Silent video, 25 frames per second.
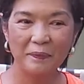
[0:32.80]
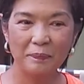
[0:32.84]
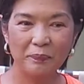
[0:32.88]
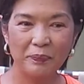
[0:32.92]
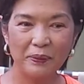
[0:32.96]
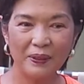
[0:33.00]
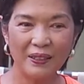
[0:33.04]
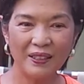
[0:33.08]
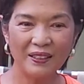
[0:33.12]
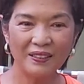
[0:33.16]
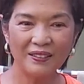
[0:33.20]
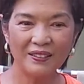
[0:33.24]

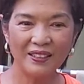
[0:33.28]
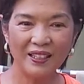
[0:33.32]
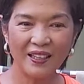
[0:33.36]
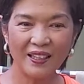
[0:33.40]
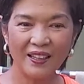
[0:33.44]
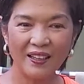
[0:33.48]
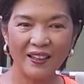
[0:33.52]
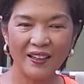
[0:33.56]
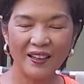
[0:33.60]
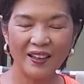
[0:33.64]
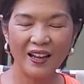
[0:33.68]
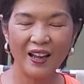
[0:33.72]
But
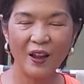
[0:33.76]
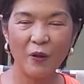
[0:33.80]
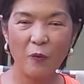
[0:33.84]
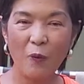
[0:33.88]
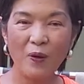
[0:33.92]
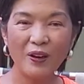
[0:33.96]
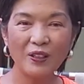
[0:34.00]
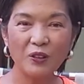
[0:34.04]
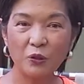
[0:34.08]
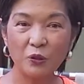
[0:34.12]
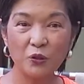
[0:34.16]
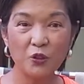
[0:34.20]
I
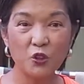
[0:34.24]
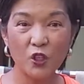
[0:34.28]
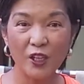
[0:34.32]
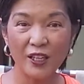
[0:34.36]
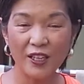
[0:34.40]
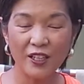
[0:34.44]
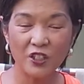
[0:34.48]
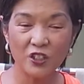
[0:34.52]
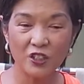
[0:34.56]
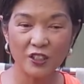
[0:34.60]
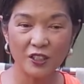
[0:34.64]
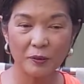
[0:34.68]
want to
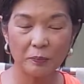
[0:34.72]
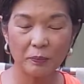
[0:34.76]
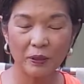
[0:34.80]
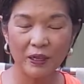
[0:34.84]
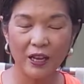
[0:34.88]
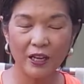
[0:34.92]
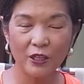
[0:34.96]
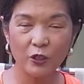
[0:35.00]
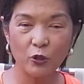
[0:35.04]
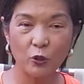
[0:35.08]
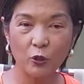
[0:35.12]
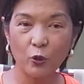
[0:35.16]
change it,
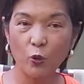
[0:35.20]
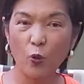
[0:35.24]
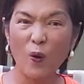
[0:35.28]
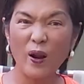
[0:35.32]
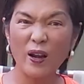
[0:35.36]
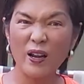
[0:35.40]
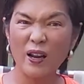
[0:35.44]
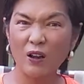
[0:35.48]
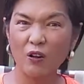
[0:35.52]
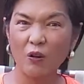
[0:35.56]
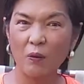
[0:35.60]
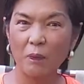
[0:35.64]
but I don't
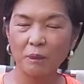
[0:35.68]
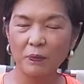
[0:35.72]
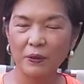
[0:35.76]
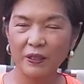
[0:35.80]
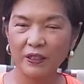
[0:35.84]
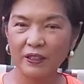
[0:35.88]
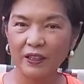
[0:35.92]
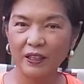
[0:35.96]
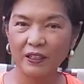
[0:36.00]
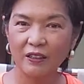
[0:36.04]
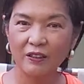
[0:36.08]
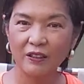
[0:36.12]
want to
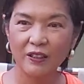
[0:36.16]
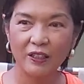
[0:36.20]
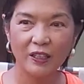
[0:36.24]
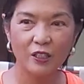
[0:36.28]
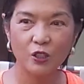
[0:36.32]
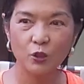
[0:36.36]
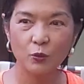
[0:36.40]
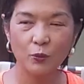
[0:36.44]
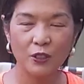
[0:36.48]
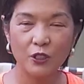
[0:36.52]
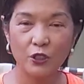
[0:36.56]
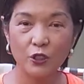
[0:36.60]
complicate
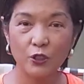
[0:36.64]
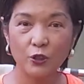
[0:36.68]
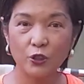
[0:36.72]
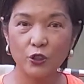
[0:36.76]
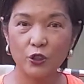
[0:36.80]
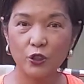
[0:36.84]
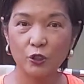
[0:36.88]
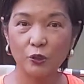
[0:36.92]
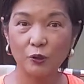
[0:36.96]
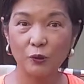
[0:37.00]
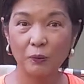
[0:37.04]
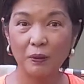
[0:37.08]
things with
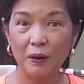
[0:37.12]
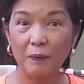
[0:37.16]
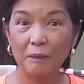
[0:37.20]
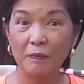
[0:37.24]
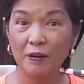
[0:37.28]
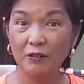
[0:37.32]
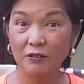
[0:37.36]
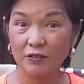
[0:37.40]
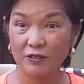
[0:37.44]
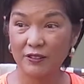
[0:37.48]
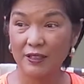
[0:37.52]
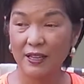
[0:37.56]
YouTube
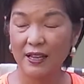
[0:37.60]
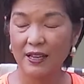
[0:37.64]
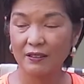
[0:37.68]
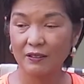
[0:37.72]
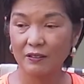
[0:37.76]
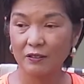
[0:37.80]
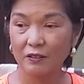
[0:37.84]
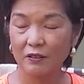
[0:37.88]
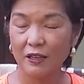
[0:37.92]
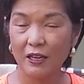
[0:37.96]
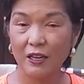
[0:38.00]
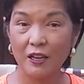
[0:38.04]
about that.
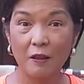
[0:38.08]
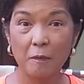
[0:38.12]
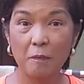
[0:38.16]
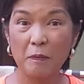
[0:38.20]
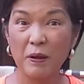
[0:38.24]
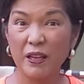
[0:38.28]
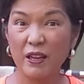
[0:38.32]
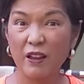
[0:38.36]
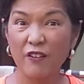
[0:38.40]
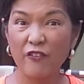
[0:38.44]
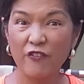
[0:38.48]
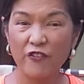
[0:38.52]
Okay, it
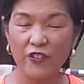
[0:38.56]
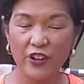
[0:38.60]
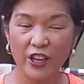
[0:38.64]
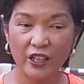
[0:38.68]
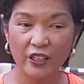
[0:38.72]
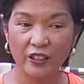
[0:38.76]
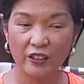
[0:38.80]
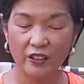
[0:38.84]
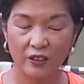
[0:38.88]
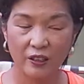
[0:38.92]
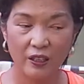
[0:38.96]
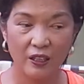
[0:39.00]
might
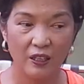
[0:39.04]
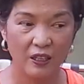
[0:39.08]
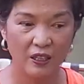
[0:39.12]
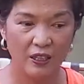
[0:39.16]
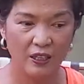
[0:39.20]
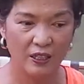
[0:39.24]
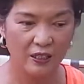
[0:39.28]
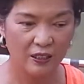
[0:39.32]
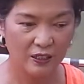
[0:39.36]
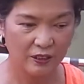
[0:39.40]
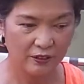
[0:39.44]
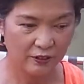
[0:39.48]
affect
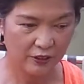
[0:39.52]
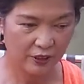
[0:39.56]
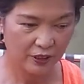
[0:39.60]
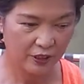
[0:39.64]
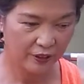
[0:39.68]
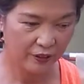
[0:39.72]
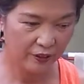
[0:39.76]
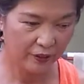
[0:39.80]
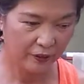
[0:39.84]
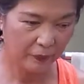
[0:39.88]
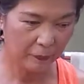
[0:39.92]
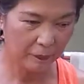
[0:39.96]

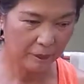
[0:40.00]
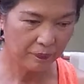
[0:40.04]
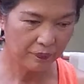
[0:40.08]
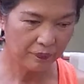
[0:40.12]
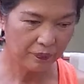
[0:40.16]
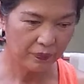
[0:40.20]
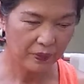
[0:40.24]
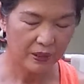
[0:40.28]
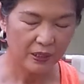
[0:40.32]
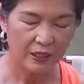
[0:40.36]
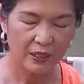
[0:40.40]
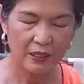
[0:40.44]
the
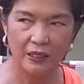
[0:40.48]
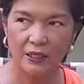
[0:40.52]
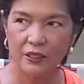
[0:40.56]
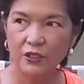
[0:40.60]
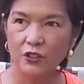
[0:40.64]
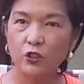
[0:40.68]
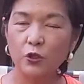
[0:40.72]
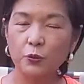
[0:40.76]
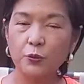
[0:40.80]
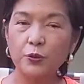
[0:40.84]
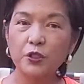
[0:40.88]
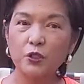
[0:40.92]

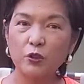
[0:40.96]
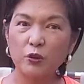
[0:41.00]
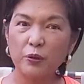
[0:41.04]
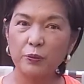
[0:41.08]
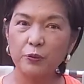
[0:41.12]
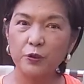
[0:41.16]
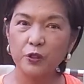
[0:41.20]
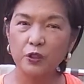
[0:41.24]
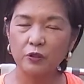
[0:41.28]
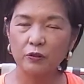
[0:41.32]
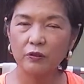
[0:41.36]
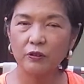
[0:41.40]

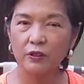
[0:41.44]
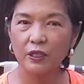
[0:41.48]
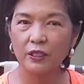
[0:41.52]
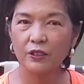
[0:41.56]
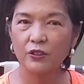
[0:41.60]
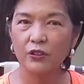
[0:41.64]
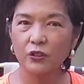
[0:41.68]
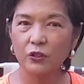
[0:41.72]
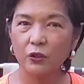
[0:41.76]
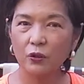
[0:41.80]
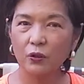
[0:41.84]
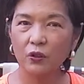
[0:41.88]
subscription
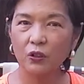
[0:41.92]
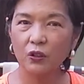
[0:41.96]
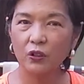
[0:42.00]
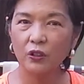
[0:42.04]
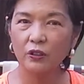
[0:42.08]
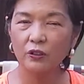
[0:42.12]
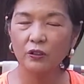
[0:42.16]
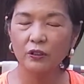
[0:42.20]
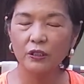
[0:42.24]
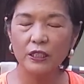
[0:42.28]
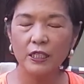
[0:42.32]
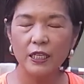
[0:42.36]
and so
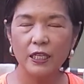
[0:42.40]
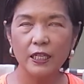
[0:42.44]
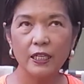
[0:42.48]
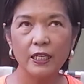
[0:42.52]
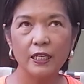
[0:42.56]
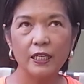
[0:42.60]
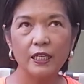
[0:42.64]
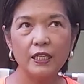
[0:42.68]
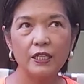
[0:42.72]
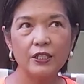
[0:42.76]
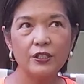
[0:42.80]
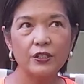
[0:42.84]
on,
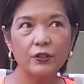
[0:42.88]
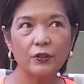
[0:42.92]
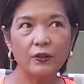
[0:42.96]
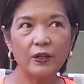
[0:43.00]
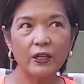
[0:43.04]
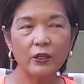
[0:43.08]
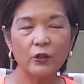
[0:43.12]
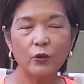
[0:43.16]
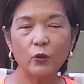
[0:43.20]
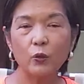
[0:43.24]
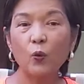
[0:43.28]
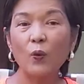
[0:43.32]
so
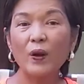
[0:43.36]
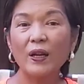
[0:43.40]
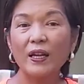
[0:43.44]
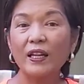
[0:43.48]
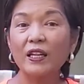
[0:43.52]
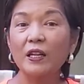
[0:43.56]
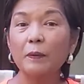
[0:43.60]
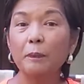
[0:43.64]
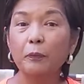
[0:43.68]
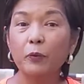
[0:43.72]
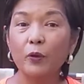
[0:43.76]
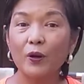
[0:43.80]
I don't want
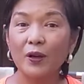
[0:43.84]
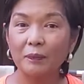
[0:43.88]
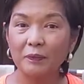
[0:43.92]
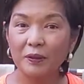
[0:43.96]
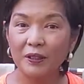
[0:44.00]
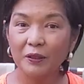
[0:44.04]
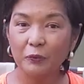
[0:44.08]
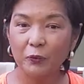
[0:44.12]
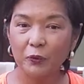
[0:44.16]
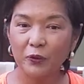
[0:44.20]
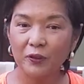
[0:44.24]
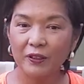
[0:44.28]
any
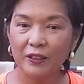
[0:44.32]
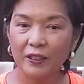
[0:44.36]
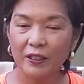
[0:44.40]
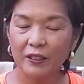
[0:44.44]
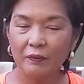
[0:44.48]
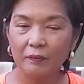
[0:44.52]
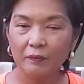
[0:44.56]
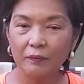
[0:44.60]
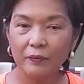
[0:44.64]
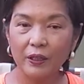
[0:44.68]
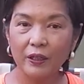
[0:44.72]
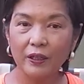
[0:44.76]
problem with
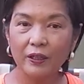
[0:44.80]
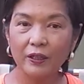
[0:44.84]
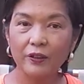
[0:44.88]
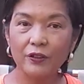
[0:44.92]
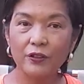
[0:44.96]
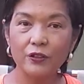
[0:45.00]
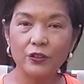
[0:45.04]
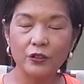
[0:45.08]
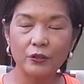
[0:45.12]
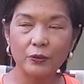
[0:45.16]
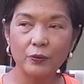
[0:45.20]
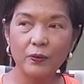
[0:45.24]
that,
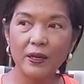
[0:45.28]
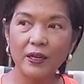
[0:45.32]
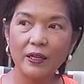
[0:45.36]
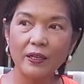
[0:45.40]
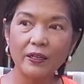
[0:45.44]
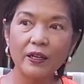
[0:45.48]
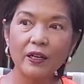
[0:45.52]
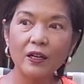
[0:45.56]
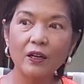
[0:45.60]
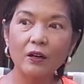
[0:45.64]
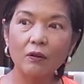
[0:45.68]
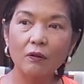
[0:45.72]
because
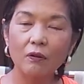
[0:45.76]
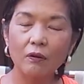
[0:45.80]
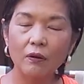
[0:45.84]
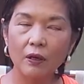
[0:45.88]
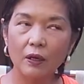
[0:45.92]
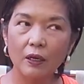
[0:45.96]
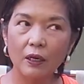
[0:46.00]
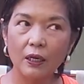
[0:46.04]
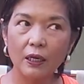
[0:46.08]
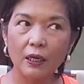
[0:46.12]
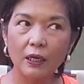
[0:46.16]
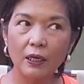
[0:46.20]
right now
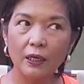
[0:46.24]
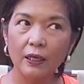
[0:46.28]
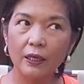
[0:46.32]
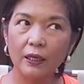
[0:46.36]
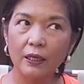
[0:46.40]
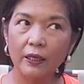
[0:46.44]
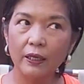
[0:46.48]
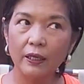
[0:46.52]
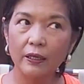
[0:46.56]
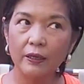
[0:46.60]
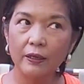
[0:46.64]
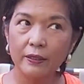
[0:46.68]

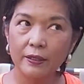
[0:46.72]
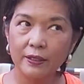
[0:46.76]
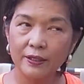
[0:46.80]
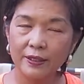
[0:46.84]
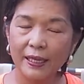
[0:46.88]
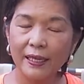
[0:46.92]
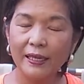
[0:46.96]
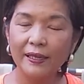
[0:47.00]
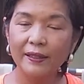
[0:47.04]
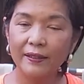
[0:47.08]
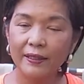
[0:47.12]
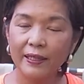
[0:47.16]
I
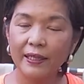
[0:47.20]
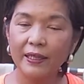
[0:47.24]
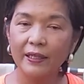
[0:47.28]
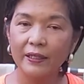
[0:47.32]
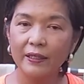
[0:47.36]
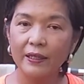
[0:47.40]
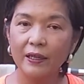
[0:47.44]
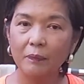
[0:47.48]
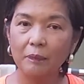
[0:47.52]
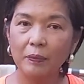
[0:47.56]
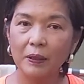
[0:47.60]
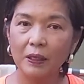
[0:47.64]
still
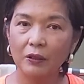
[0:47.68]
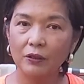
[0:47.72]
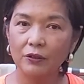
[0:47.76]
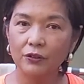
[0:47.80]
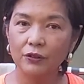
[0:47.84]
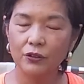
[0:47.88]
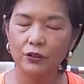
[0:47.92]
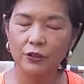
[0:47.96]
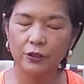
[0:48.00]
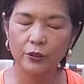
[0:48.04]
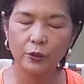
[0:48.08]
need about